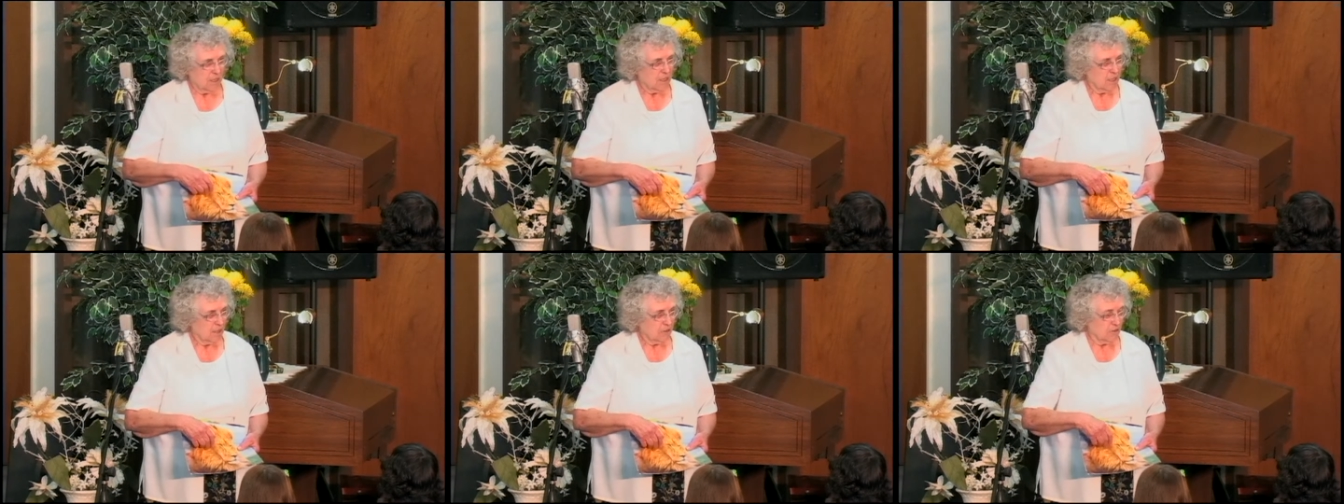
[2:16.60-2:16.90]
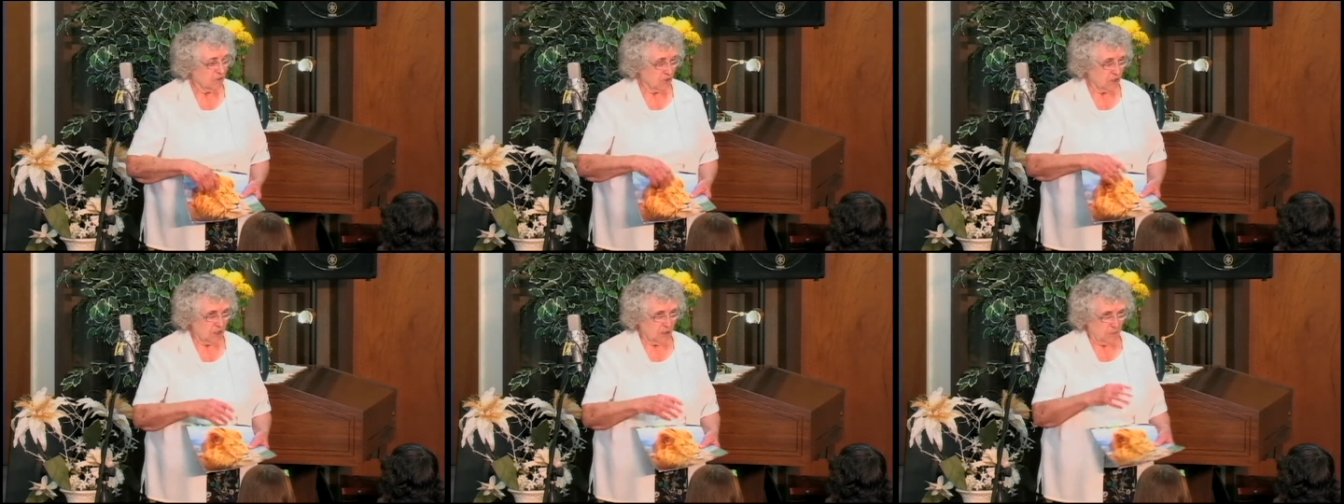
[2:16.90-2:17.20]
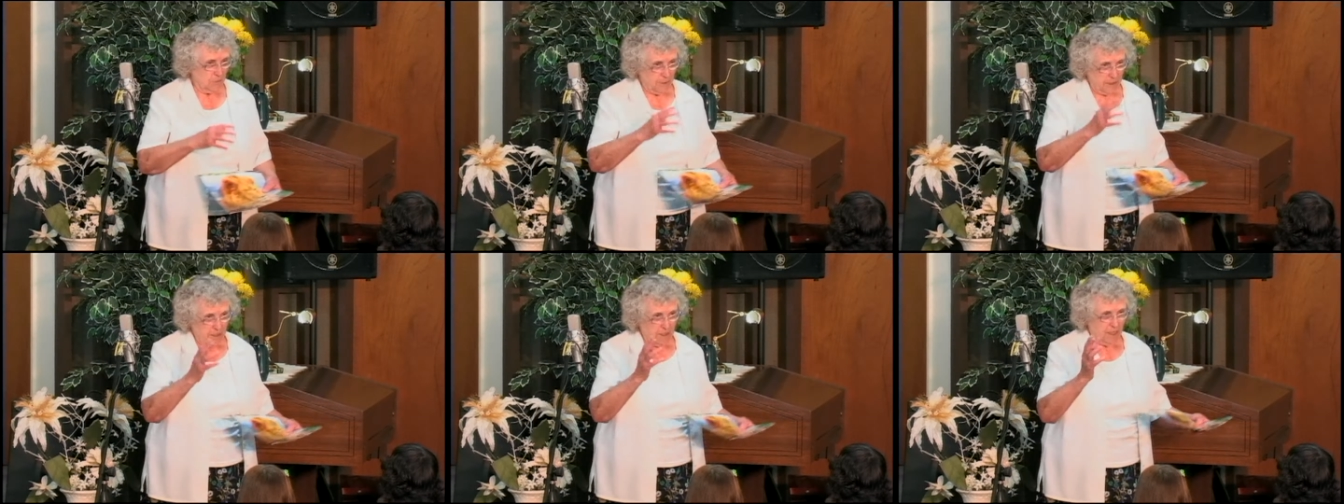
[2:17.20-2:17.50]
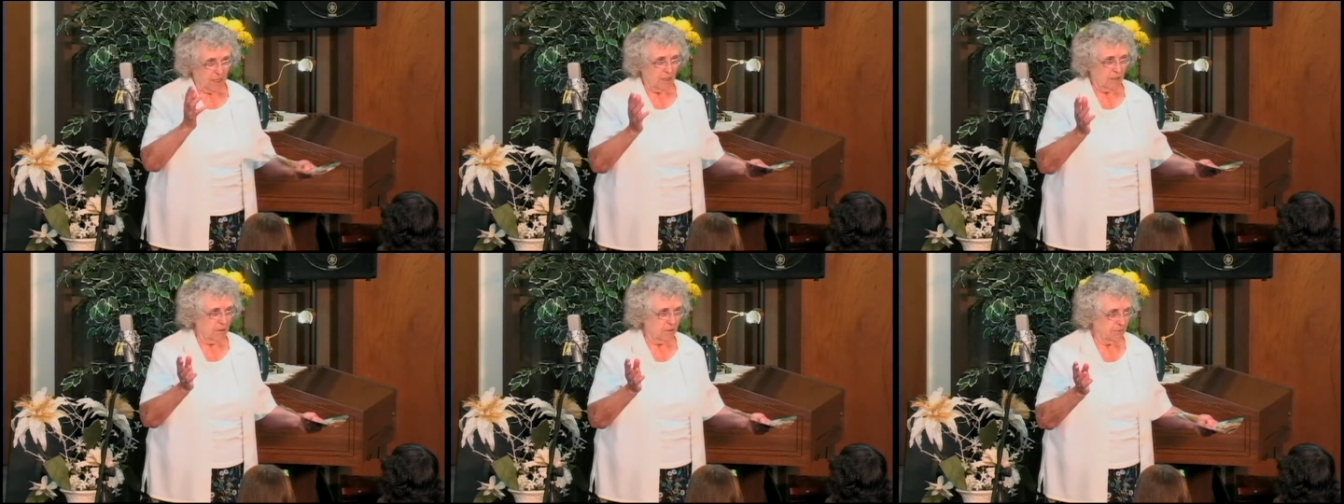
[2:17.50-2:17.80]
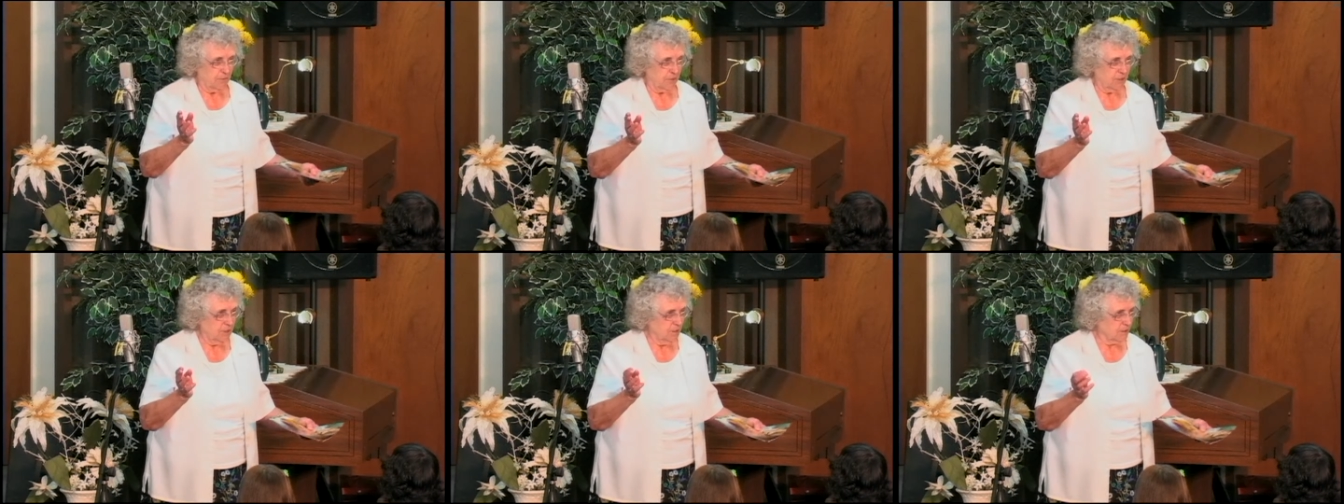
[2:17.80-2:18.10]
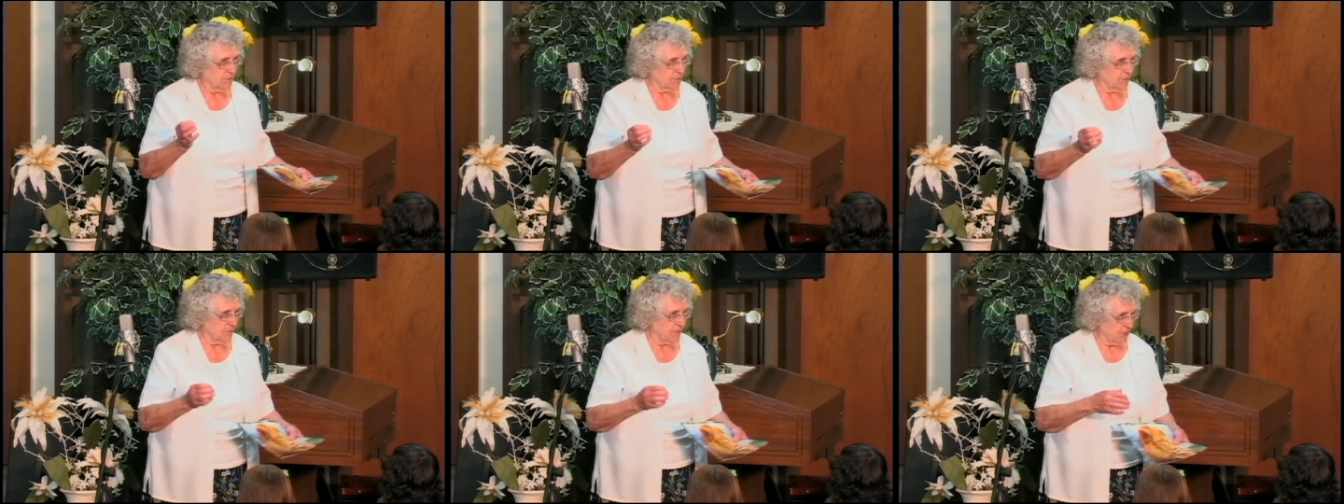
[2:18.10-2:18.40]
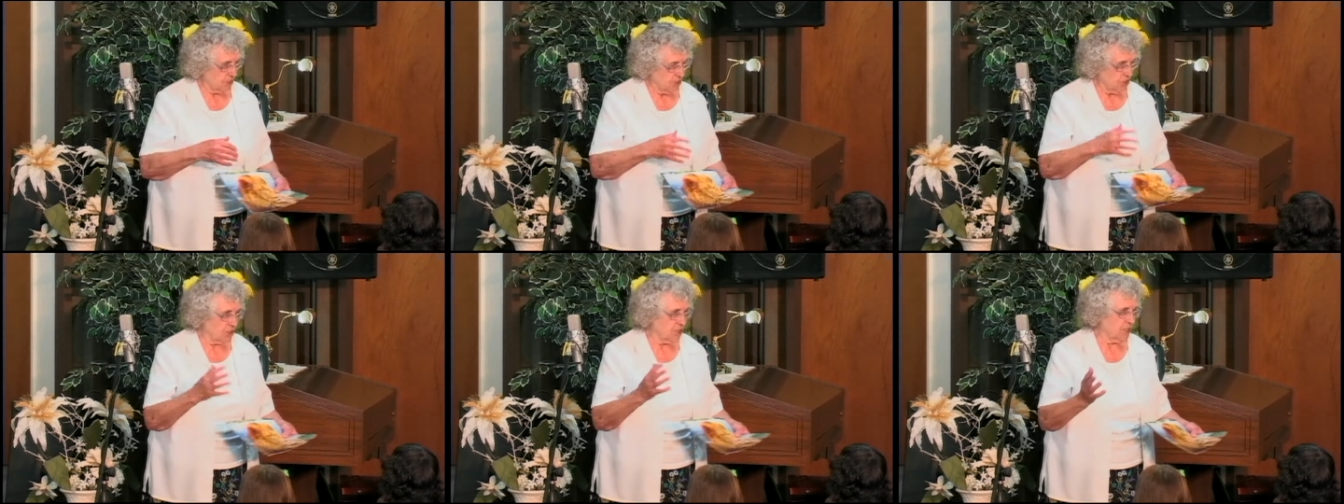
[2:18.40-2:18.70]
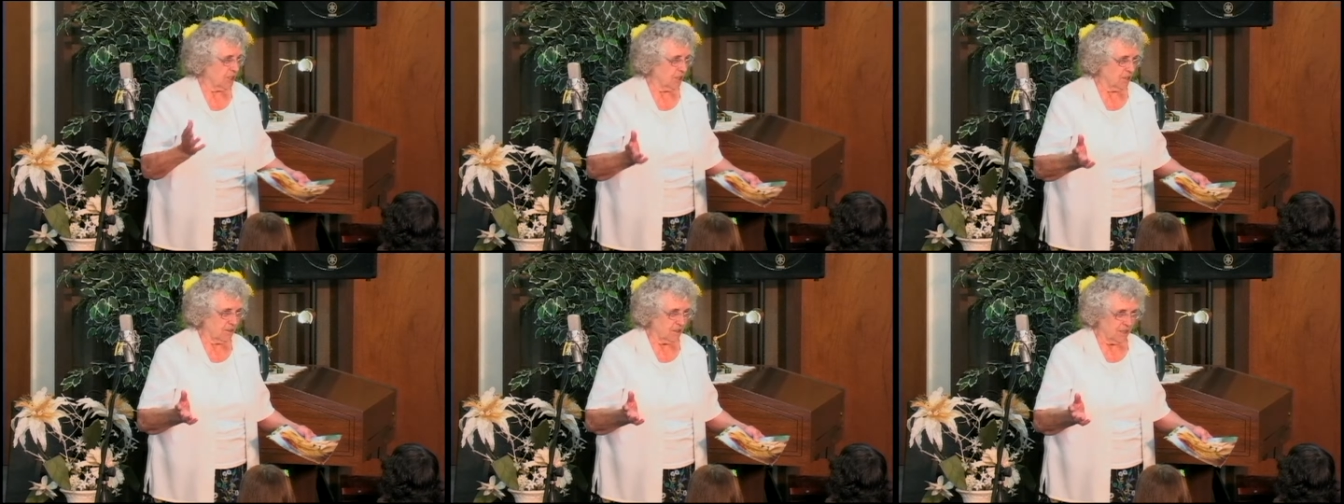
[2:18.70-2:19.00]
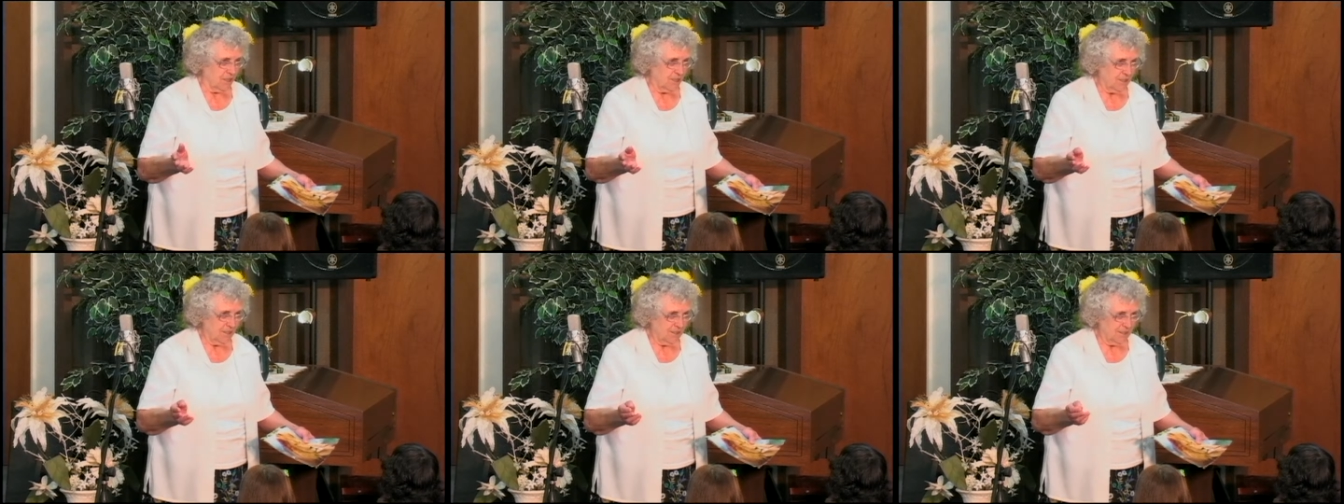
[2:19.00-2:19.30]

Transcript: There's the big elephant, vegetarian.